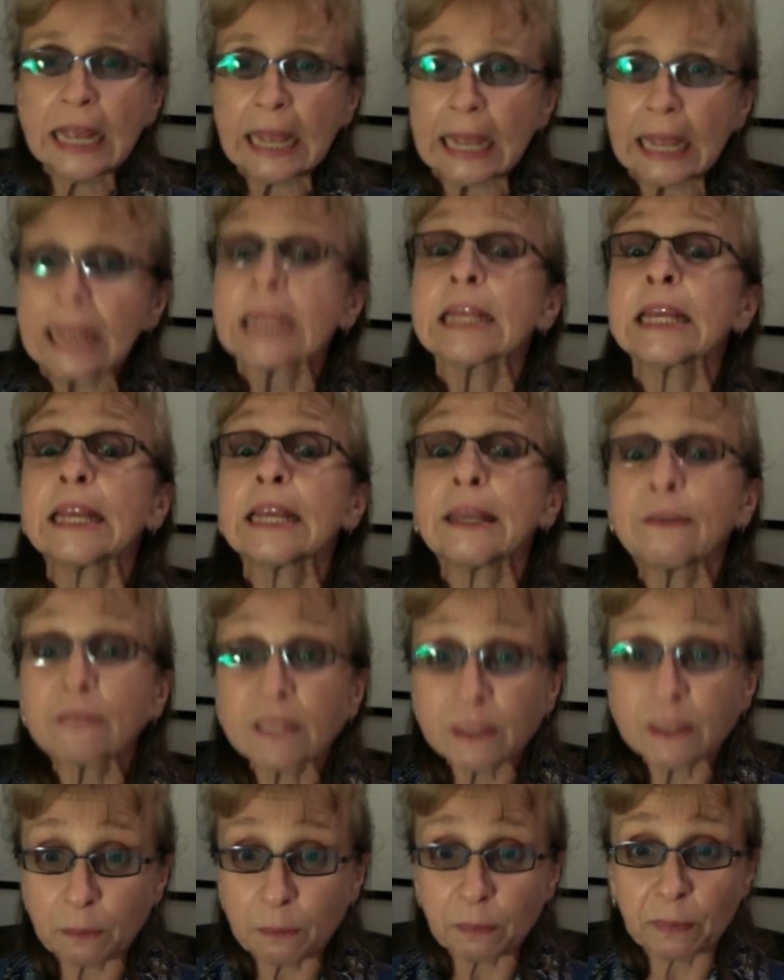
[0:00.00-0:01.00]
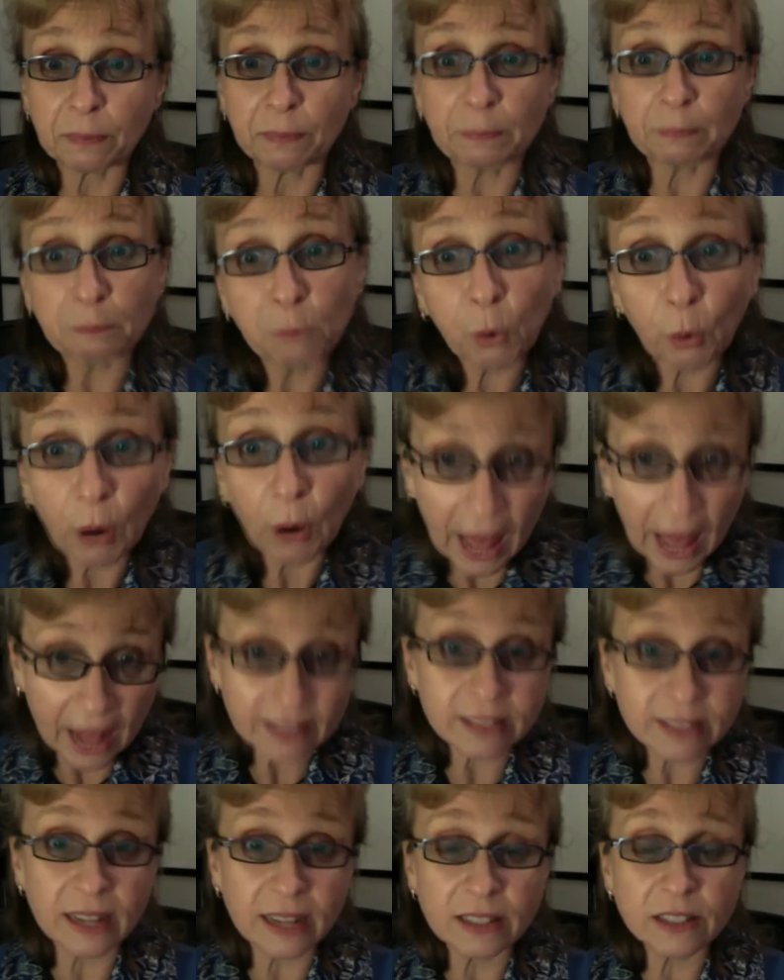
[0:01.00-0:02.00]
It gives them more of
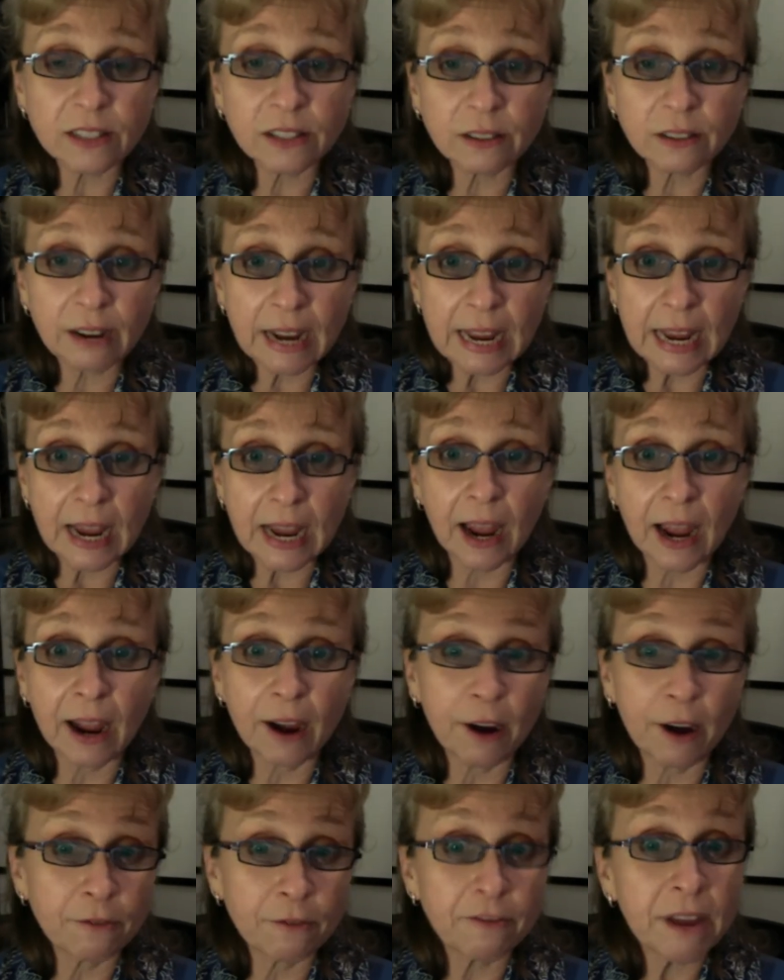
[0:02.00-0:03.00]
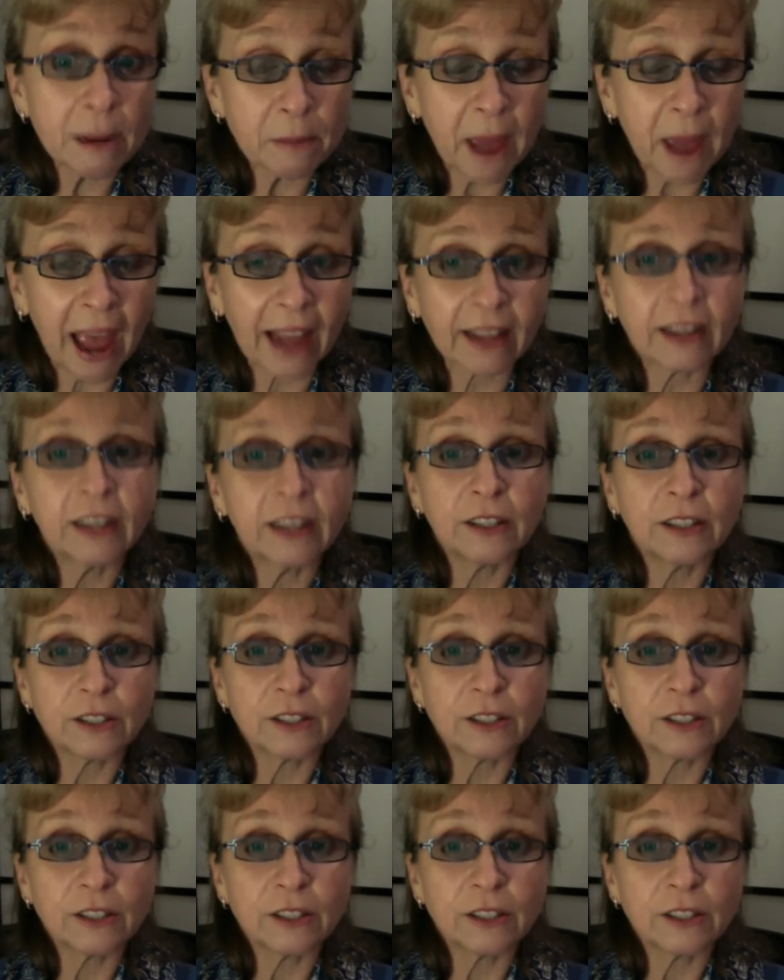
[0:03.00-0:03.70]
that sensory feedback,